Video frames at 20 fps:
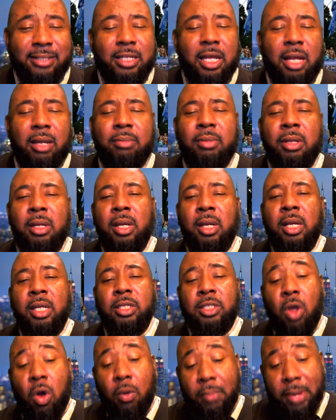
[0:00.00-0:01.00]
Tell them
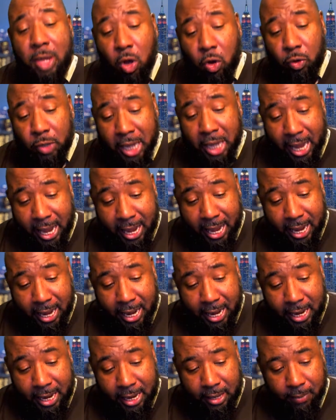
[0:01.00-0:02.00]
it's going to be
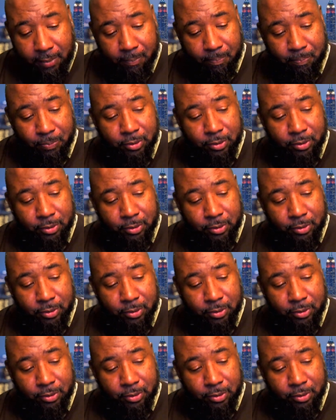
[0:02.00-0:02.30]
okay.